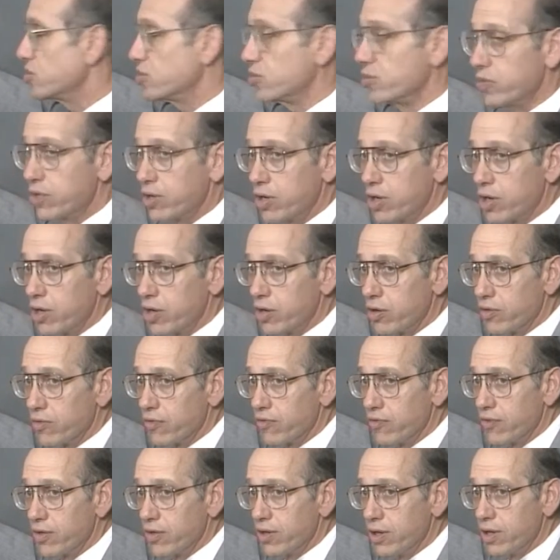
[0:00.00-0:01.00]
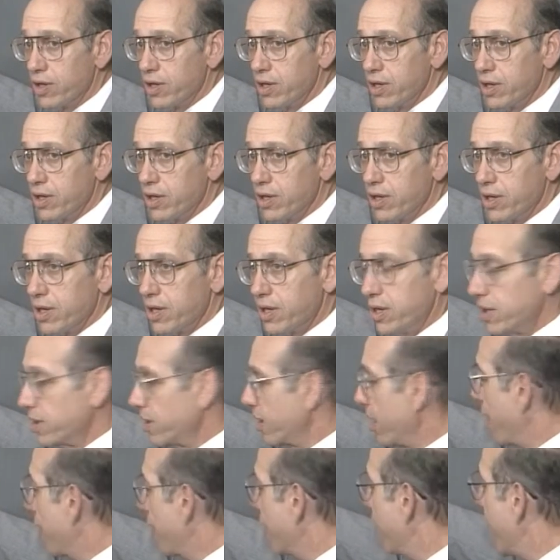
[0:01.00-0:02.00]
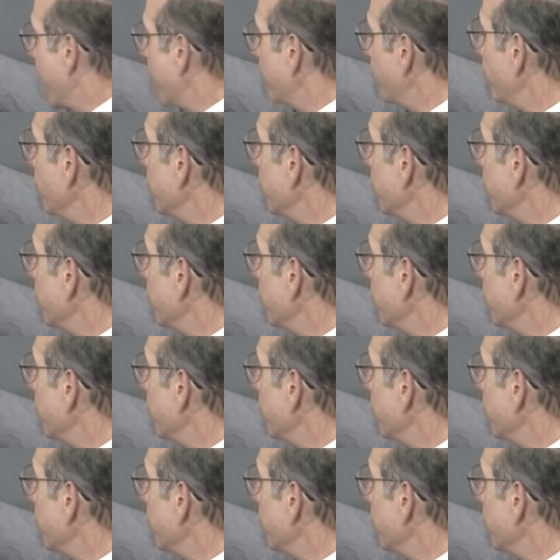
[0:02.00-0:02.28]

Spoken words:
to the curve. And that